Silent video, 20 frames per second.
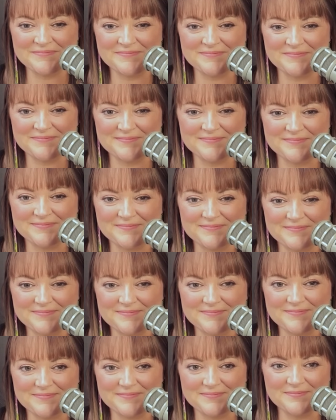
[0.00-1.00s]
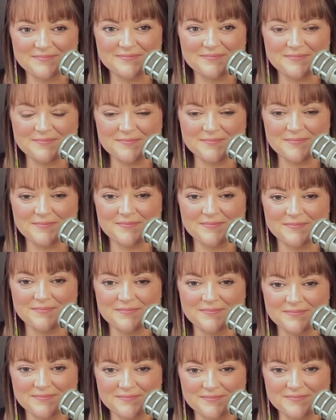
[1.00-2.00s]

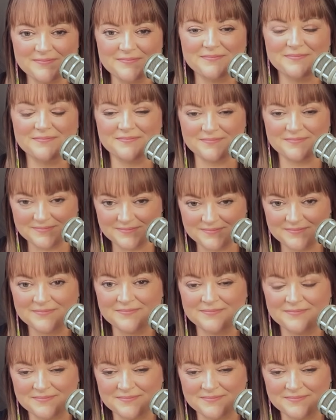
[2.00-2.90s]
No words are spoken by the person on screen.